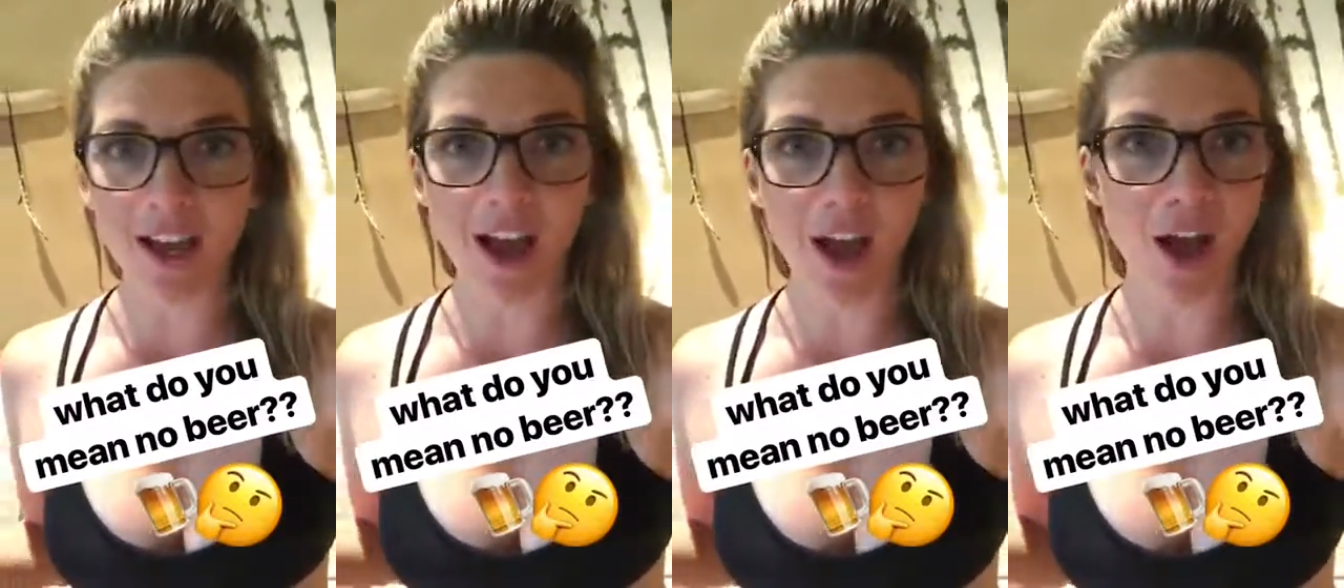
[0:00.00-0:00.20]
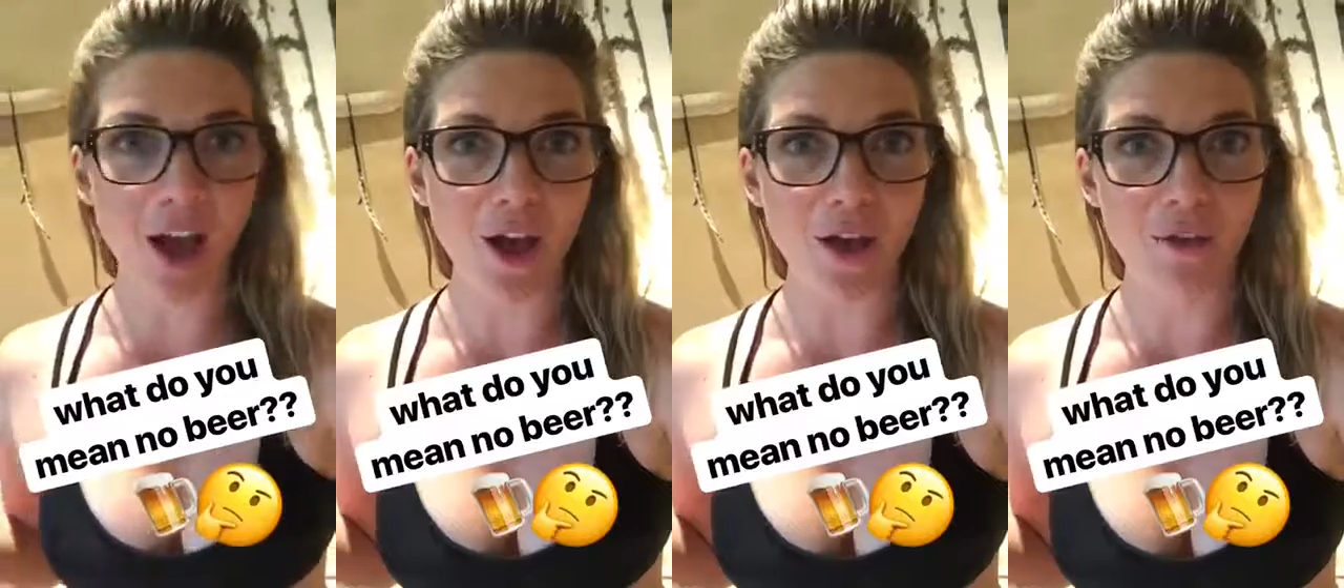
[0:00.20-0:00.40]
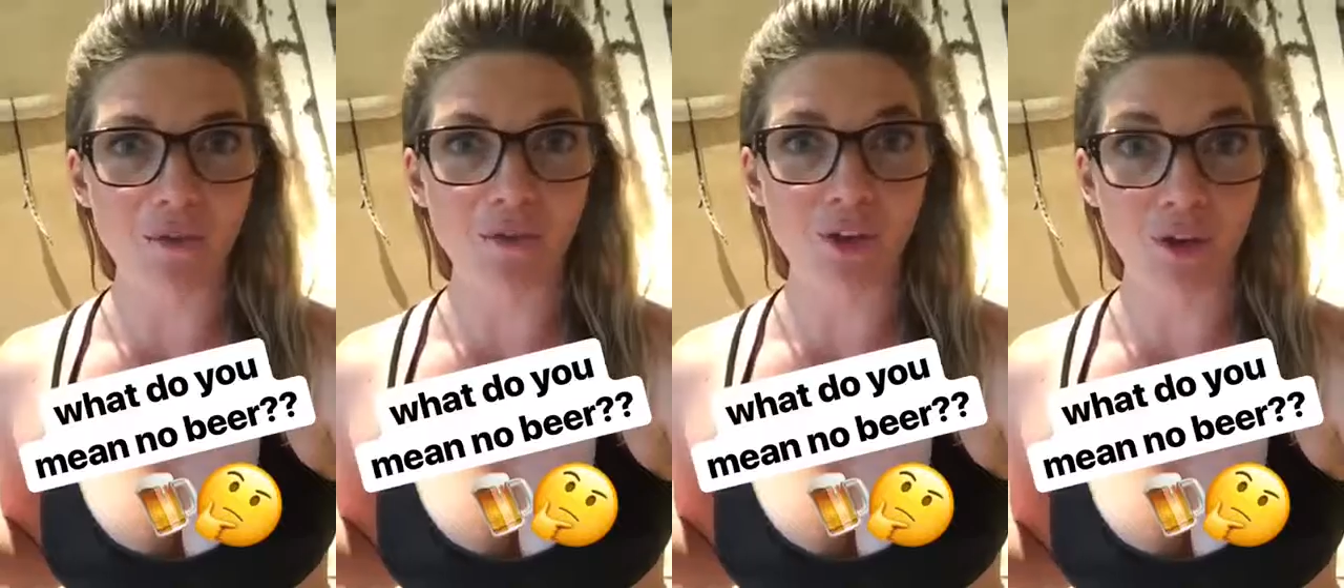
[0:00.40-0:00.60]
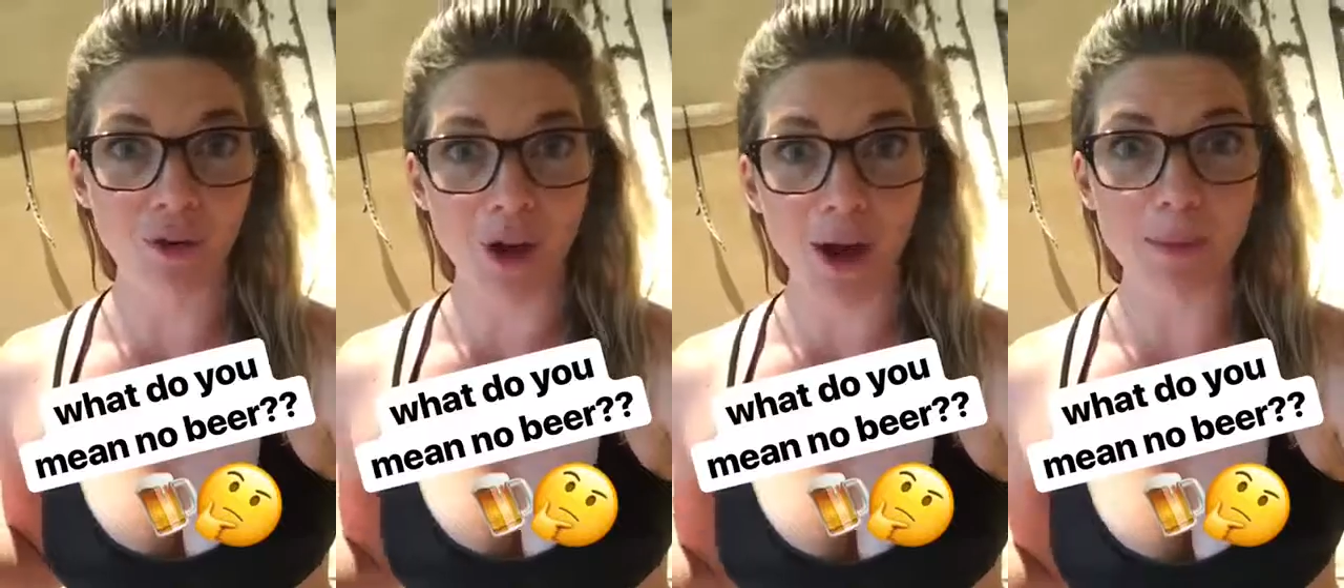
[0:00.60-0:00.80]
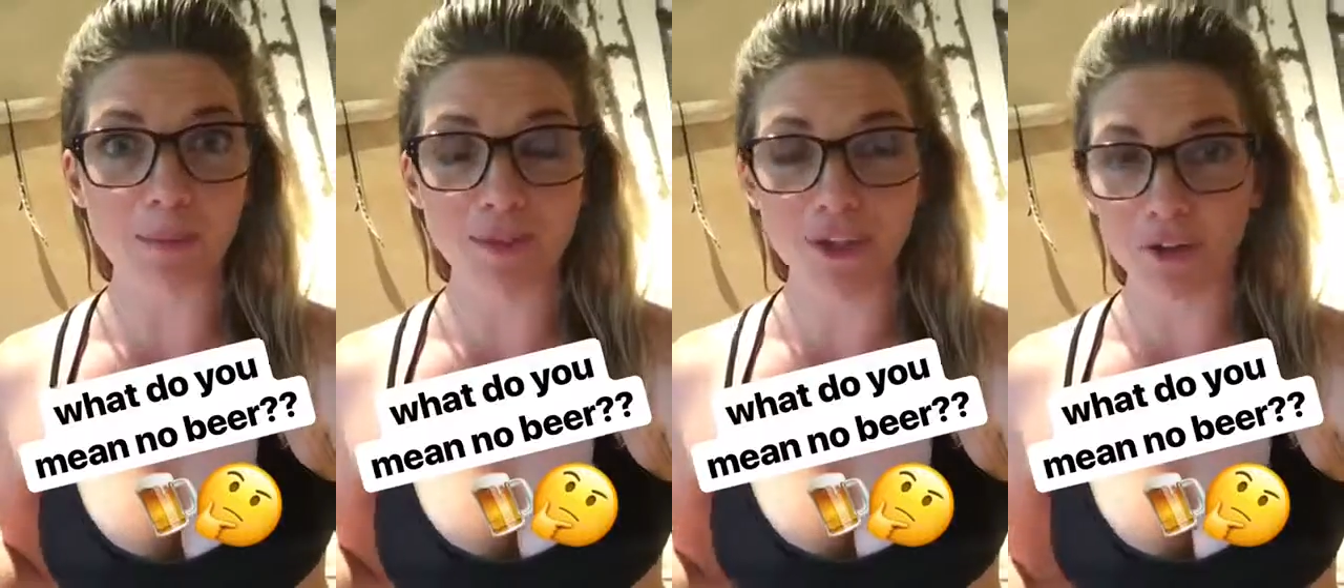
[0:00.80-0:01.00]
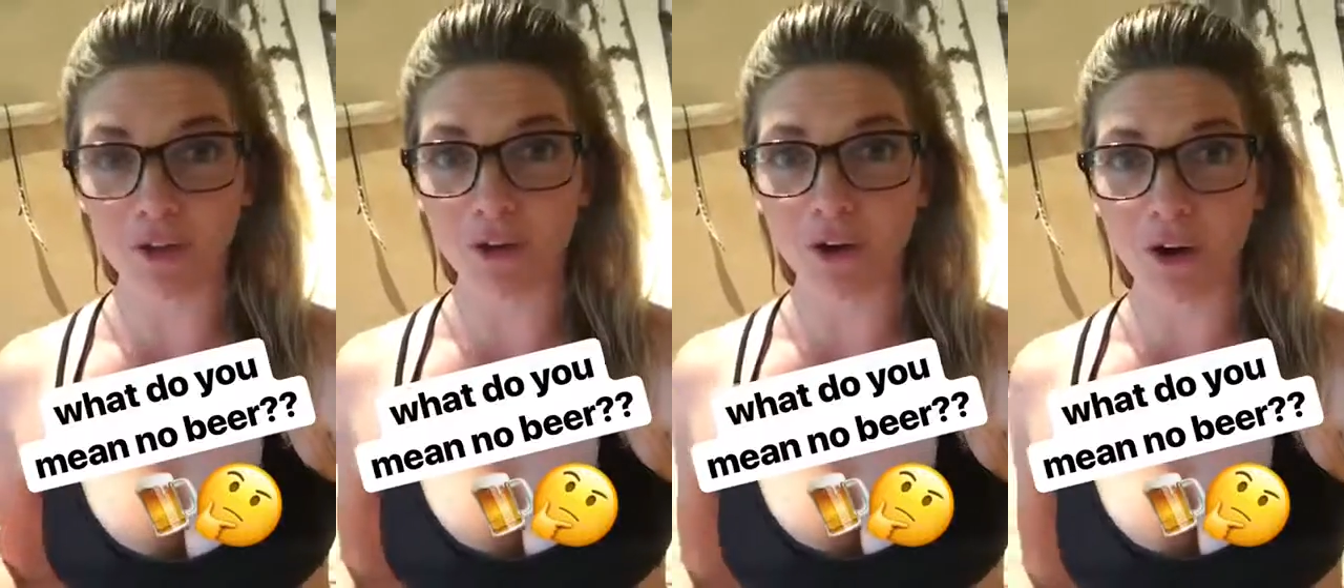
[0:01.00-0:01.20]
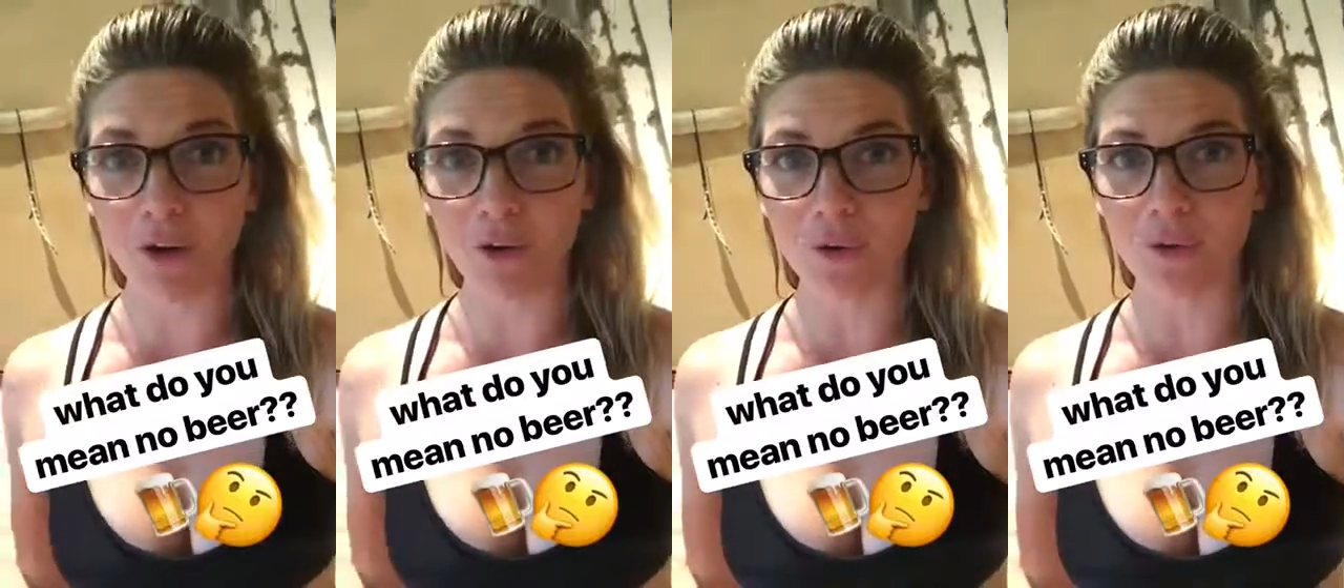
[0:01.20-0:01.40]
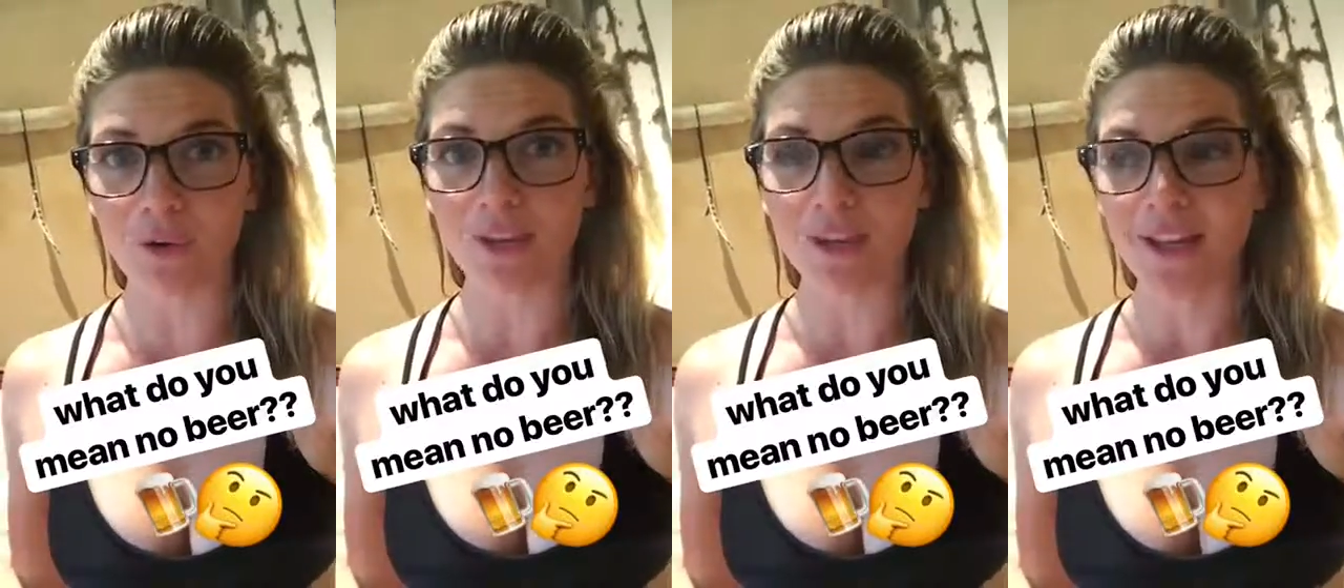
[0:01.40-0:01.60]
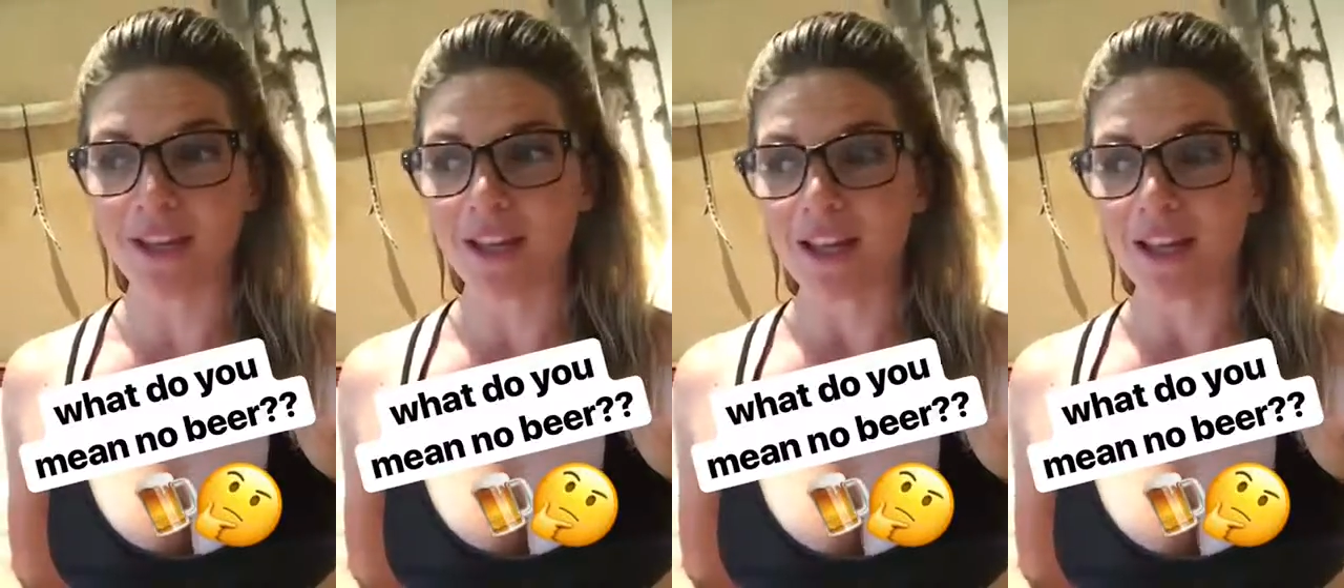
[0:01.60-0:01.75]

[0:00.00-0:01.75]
of the crops are grown,